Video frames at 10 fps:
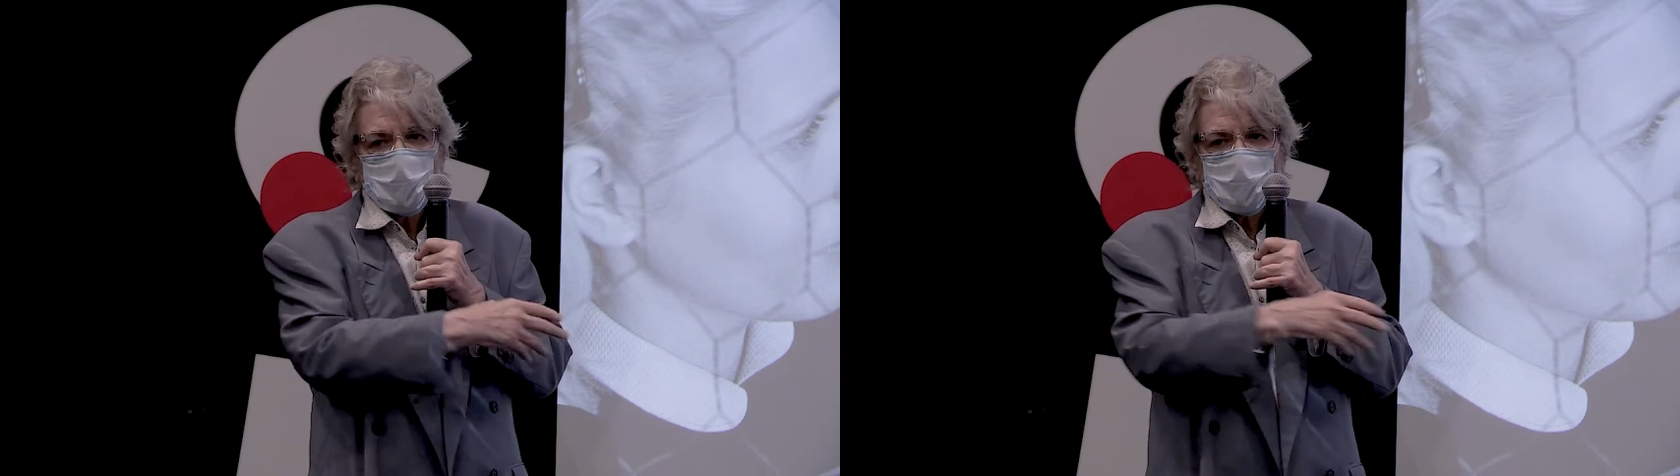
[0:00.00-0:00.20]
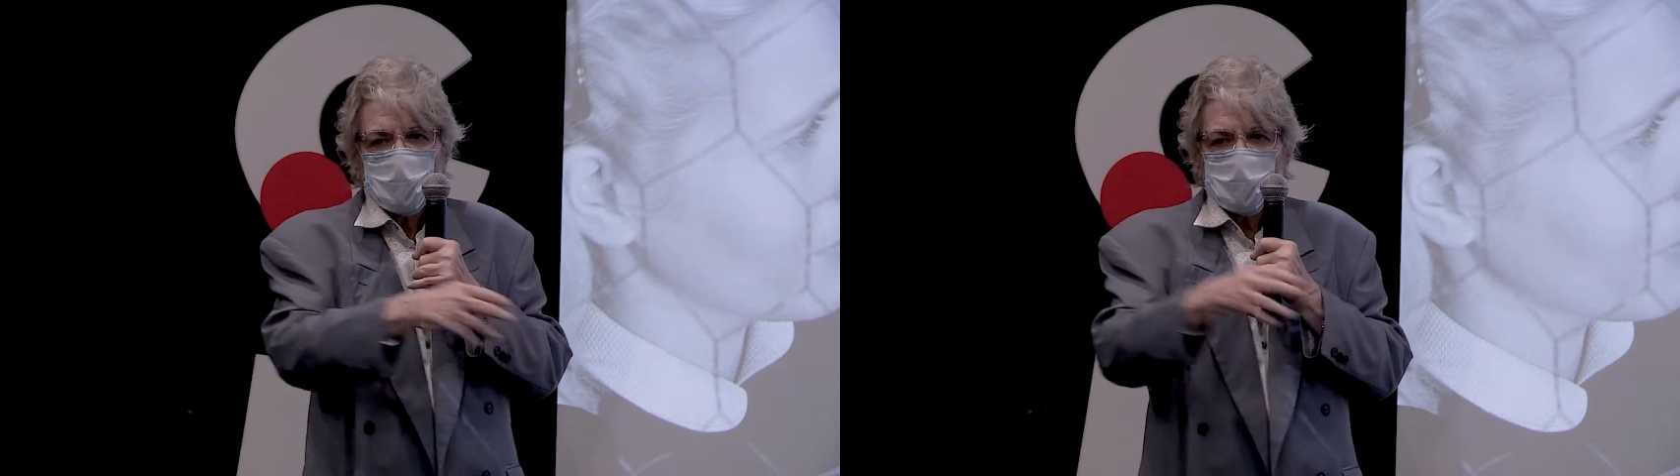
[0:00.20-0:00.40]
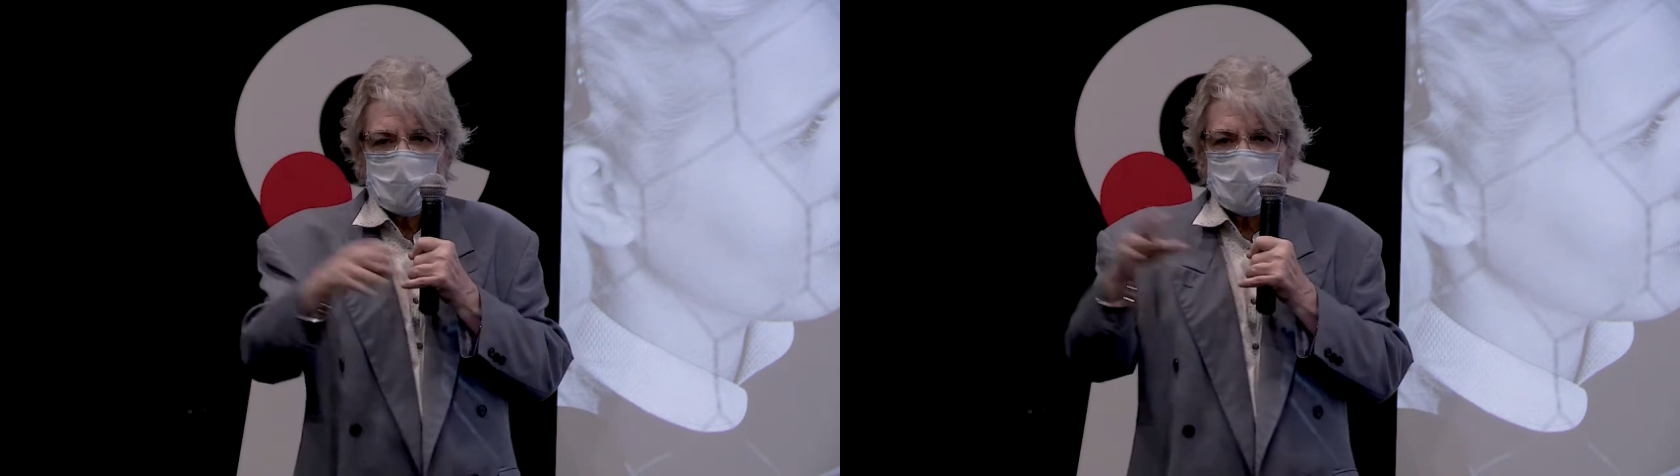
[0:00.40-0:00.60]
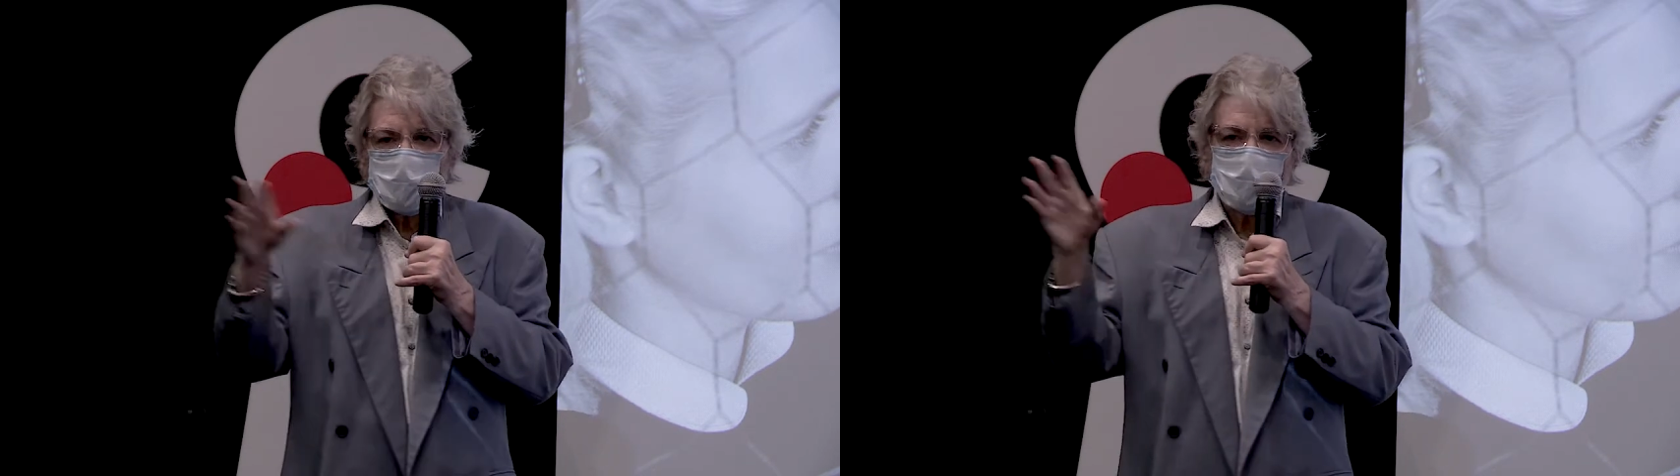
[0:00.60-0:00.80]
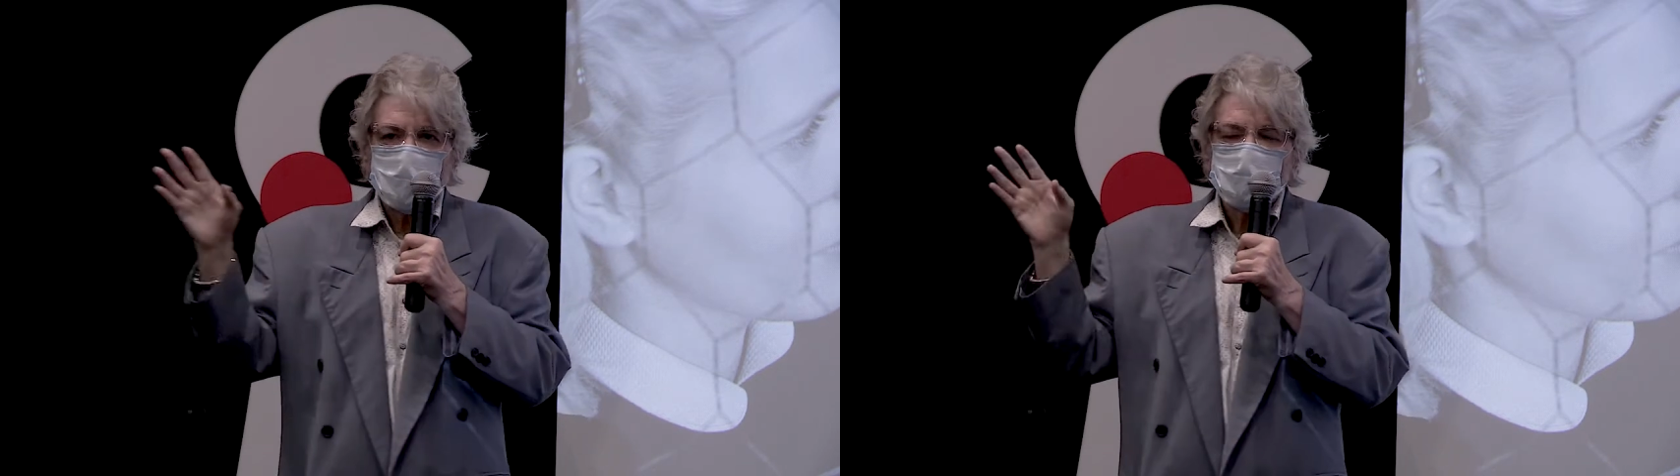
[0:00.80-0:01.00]
Uh, you know,
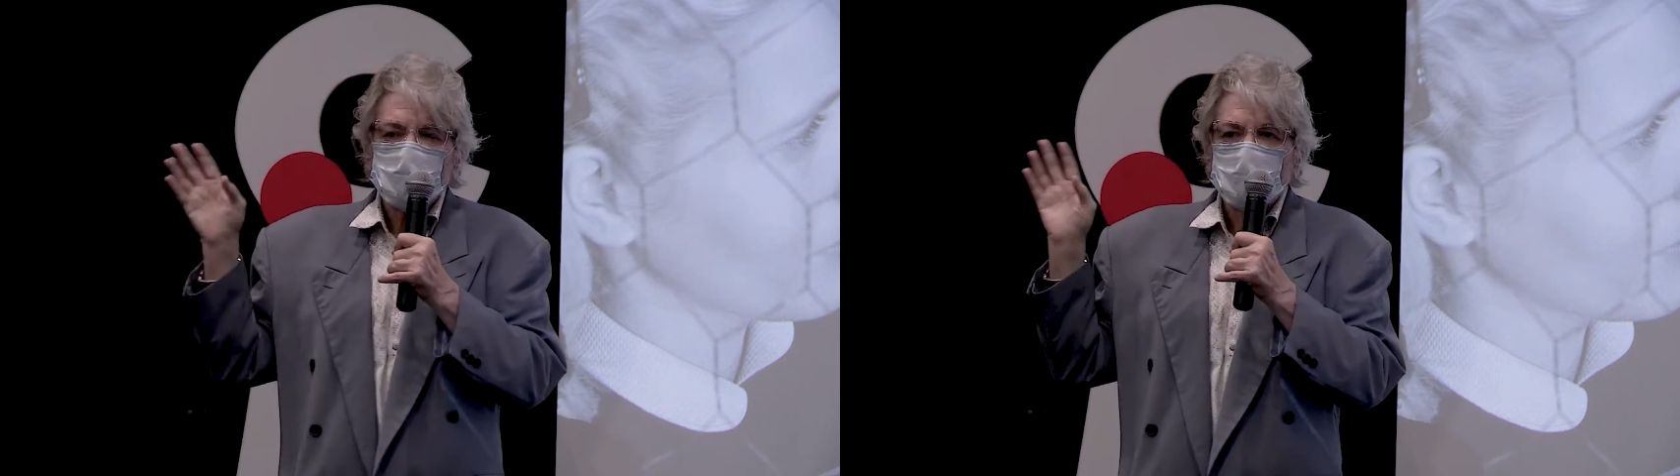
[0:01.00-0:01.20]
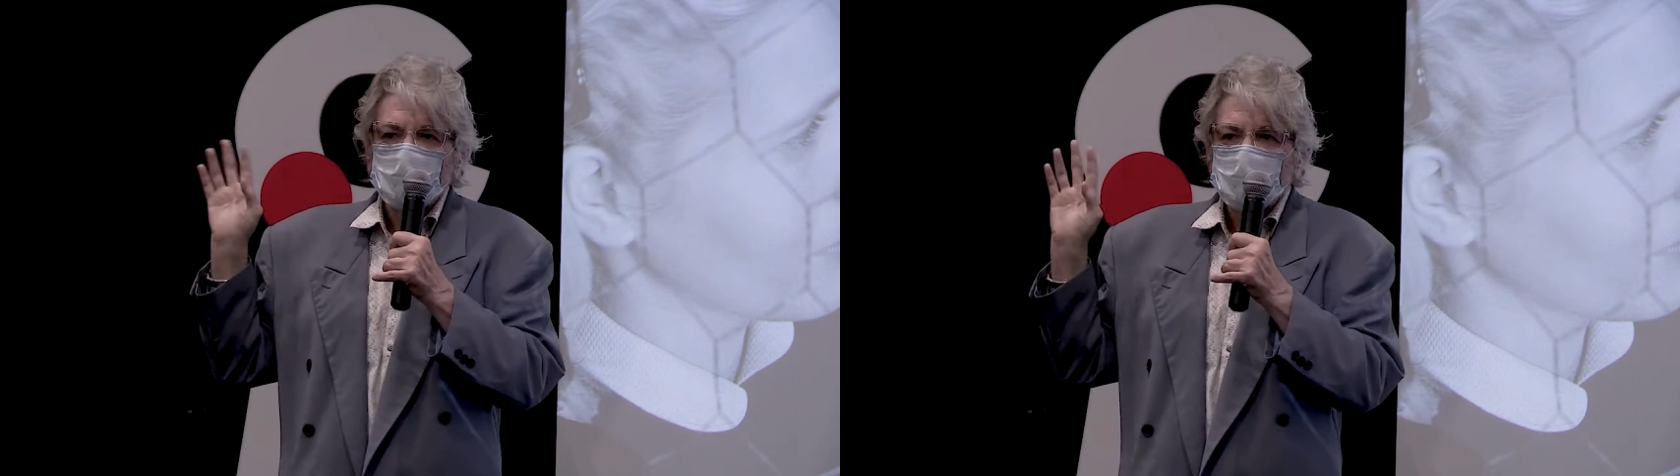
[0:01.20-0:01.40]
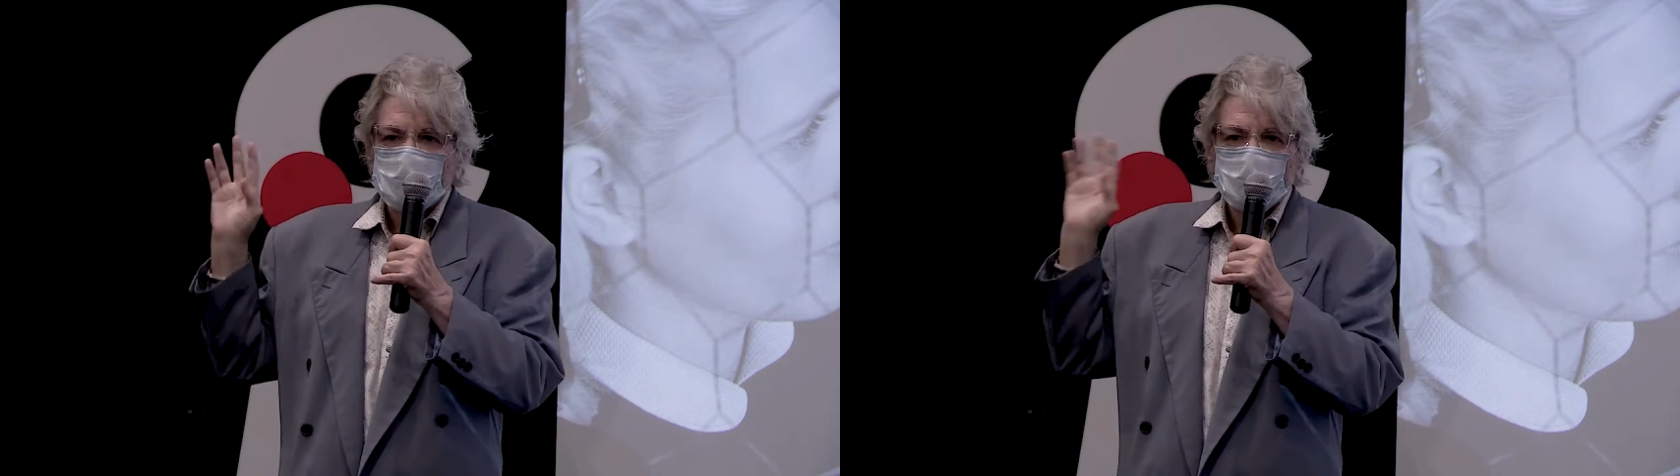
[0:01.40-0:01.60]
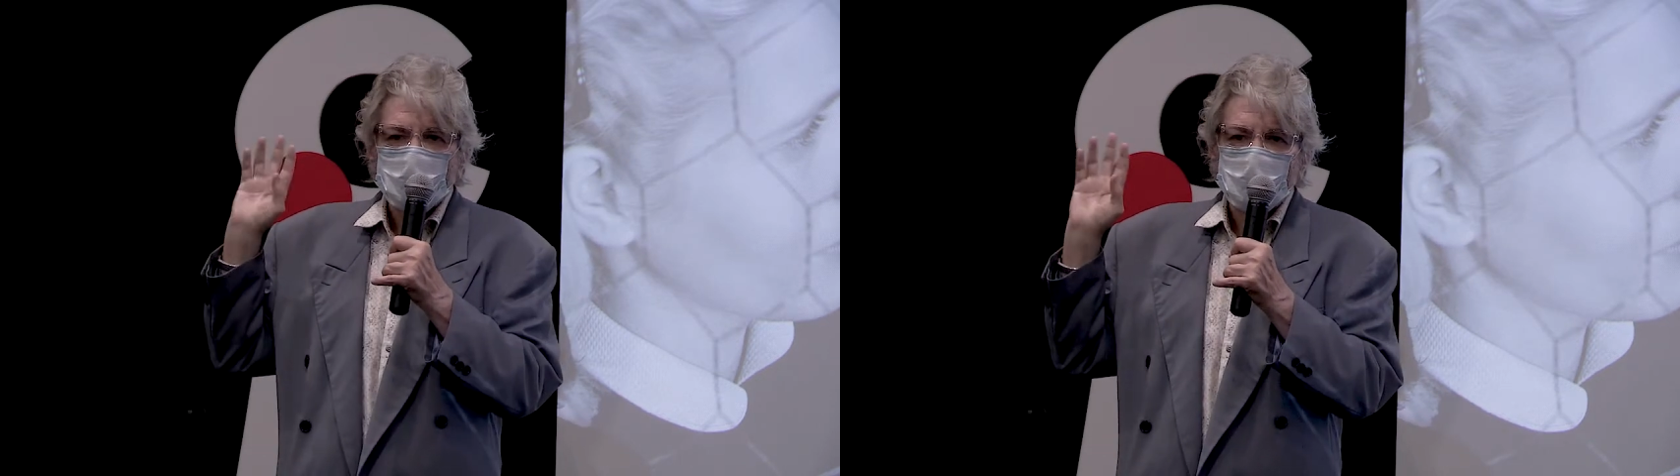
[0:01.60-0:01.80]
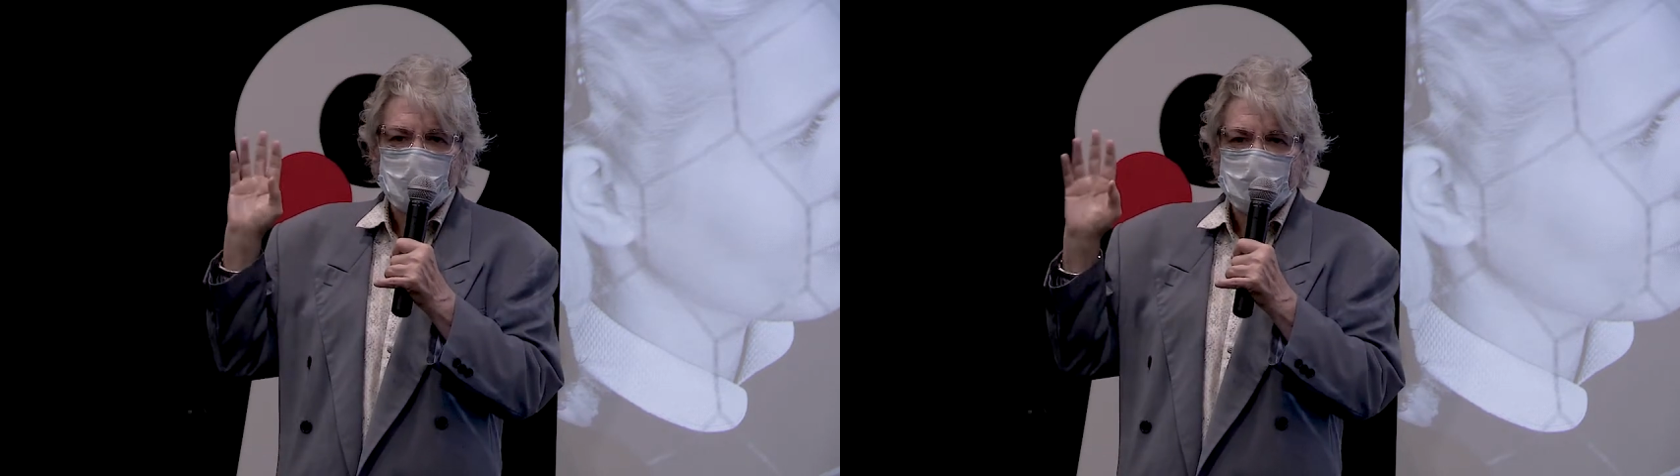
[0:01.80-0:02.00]
no more
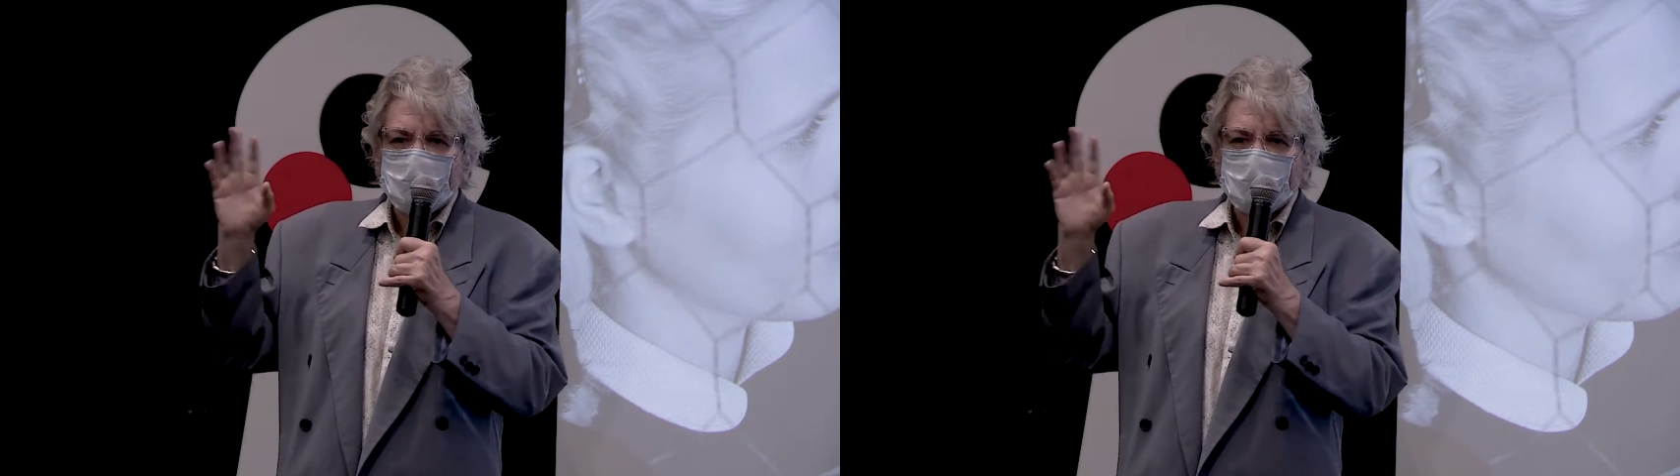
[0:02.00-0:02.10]
uh,